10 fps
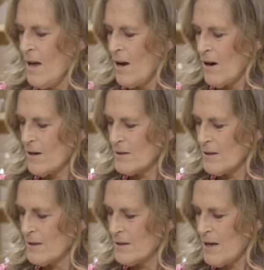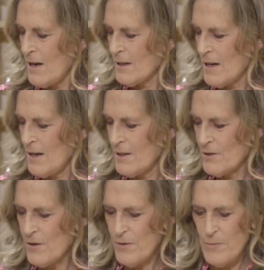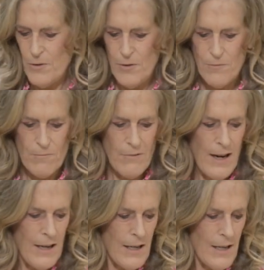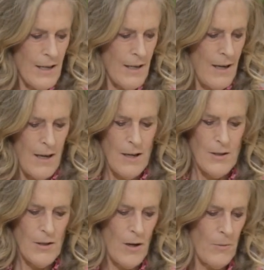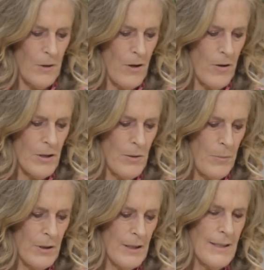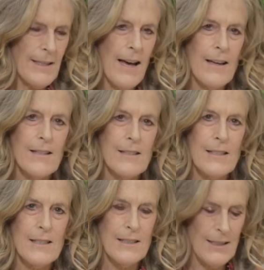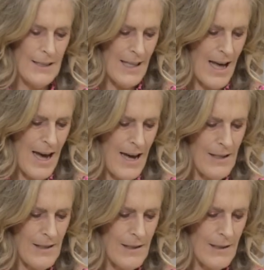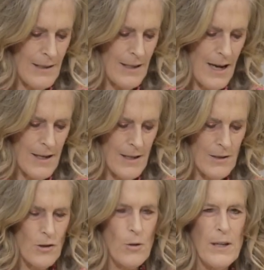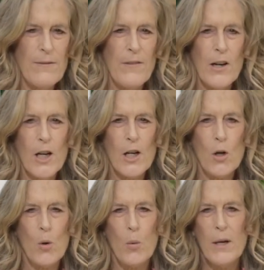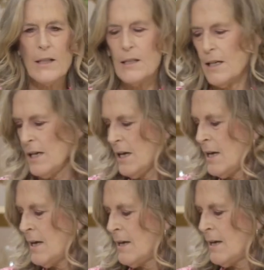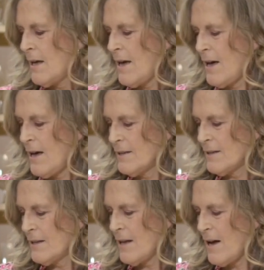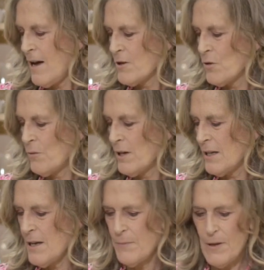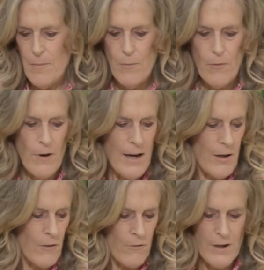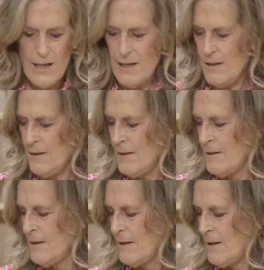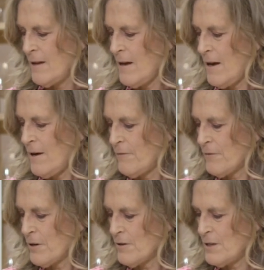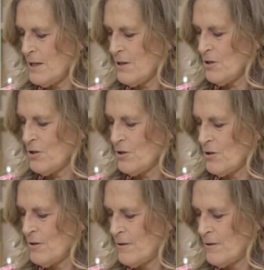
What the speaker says: Our daikon is almost ready. So we're going to put the scallions in last. Scallions cook very quickly, and you want to keep them bright green for your dish.